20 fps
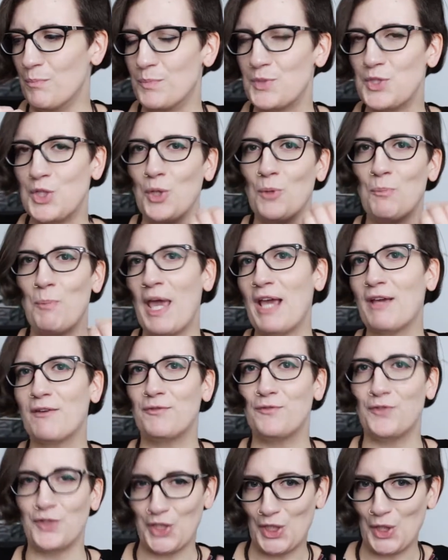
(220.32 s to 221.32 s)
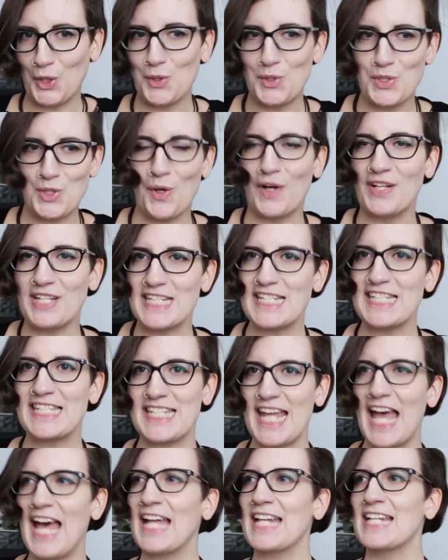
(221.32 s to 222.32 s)
too big for you to
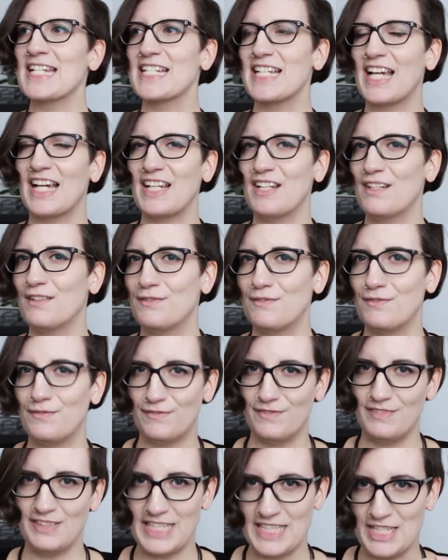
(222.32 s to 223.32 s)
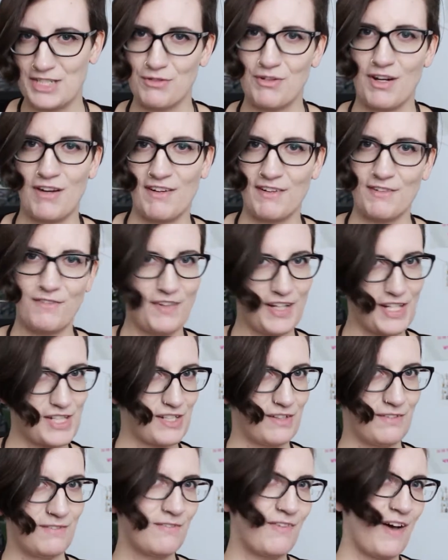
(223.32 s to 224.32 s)
understand kind of literary
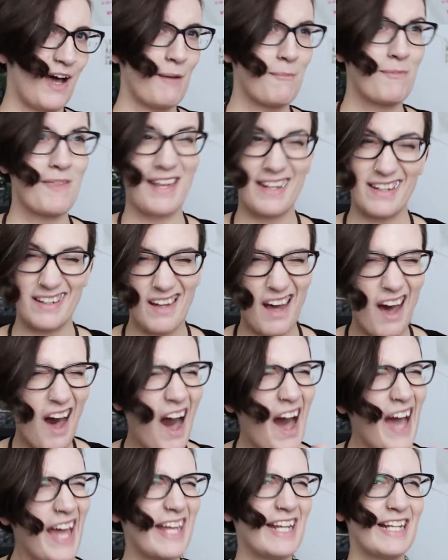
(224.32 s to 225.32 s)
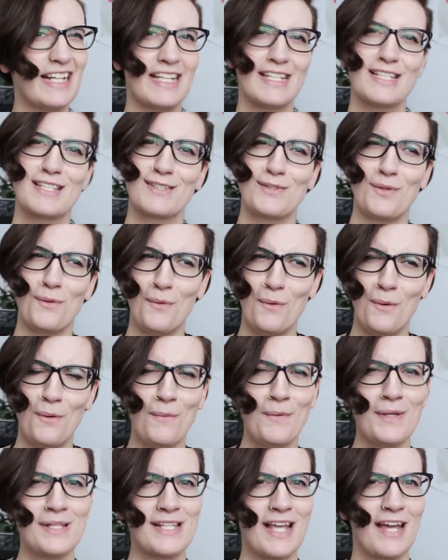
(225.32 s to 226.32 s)
fiction vibe that I at least
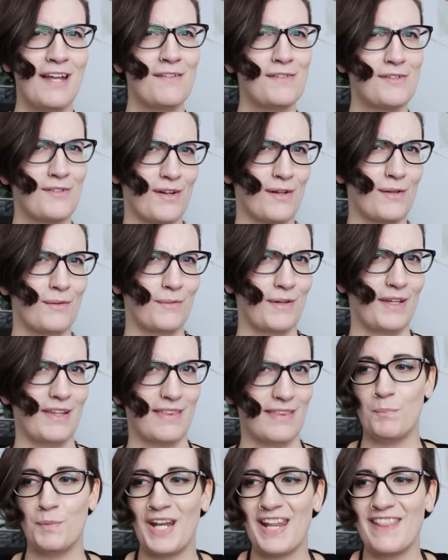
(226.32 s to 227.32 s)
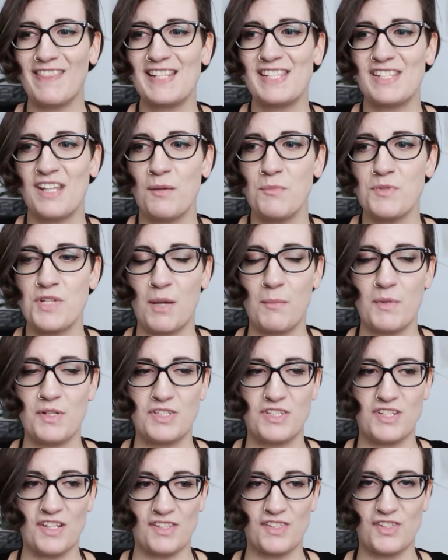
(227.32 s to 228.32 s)
always kind of struggle with. But at the same time,
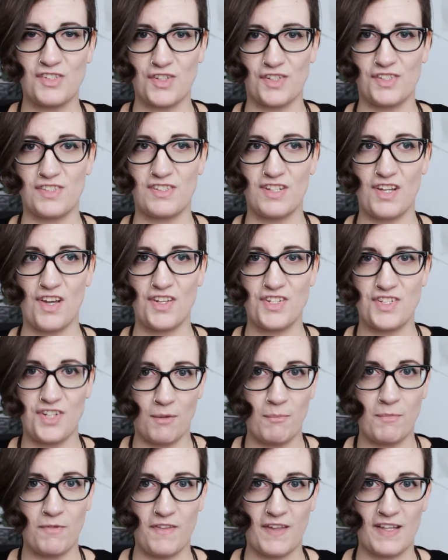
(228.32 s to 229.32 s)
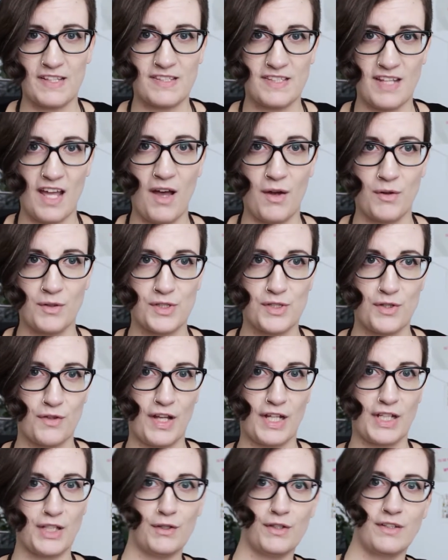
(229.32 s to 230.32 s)
it doesn't just dumb things down so
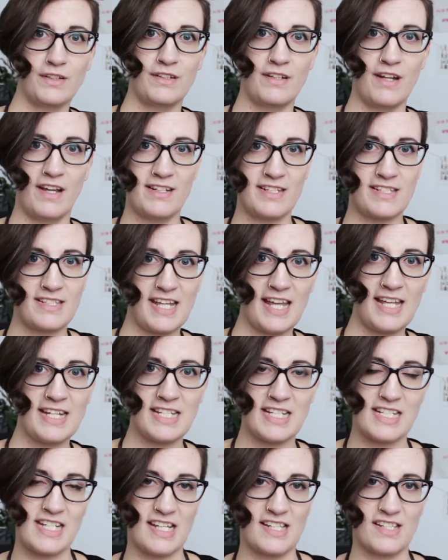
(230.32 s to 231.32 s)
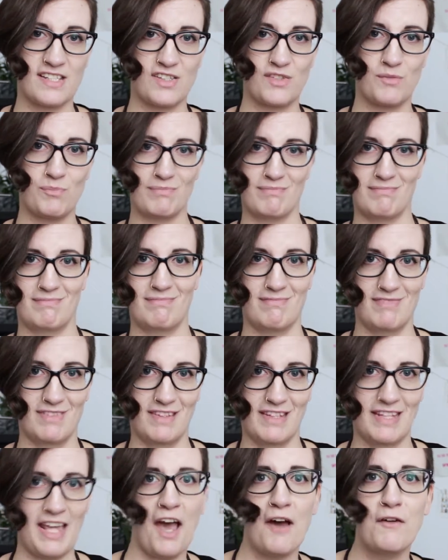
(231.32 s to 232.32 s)
that you can understand it as
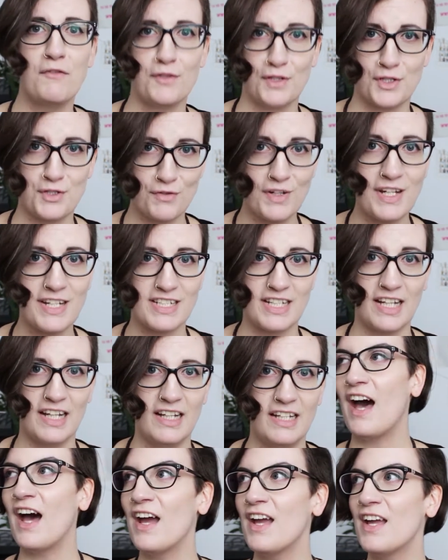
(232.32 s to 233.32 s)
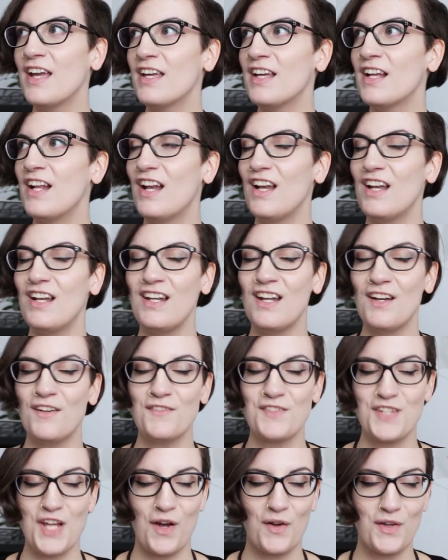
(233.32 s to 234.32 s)
the average reader. I
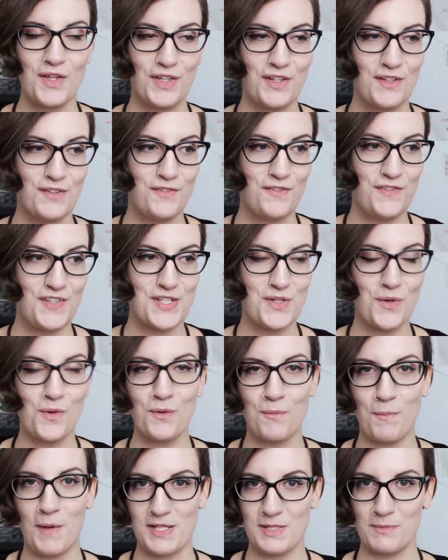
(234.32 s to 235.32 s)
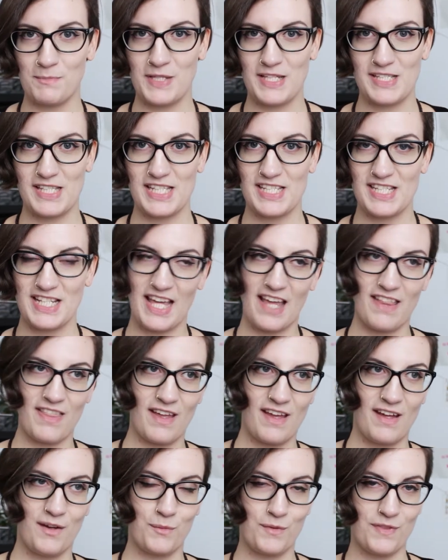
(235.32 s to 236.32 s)
loved how you could fit all the puzzle pieces
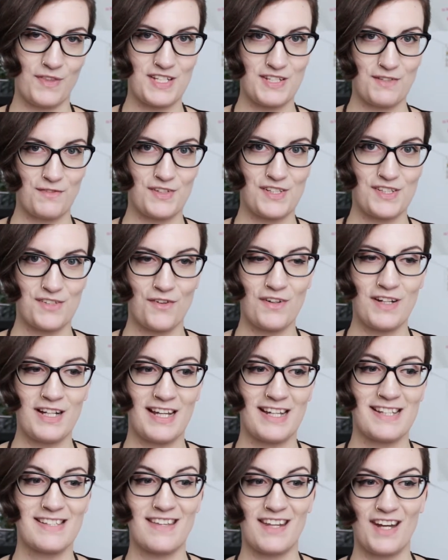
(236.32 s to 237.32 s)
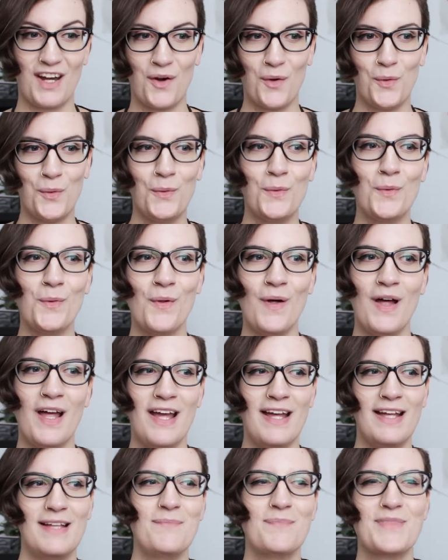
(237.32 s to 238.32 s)
together with the different storylines that are all
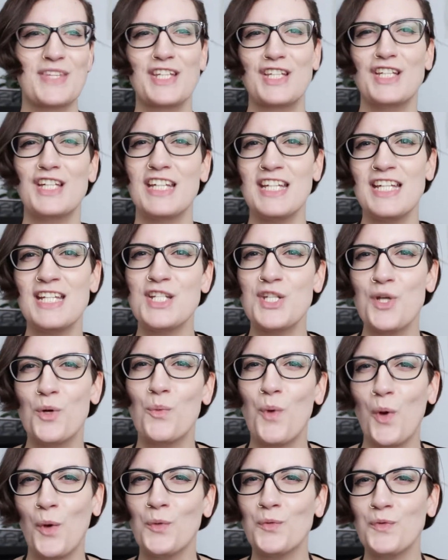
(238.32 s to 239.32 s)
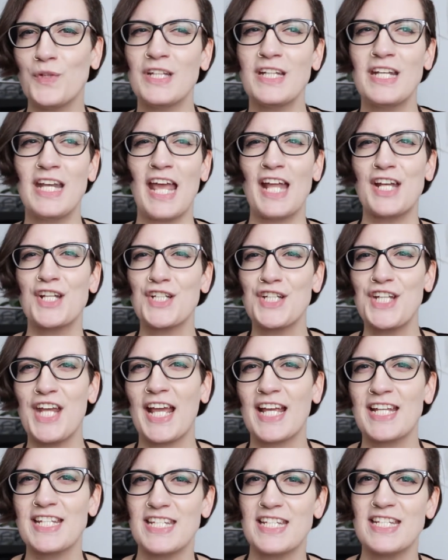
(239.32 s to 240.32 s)
interwoven and
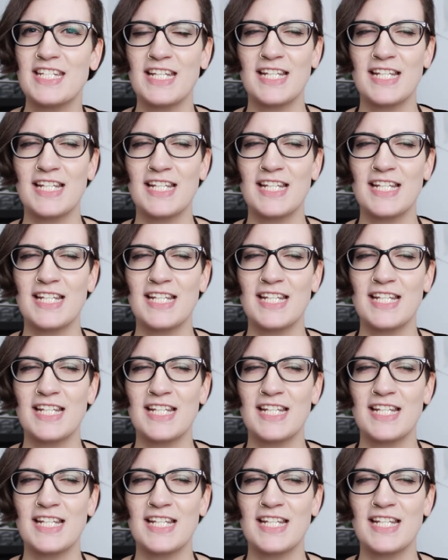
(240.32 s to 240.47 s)
connected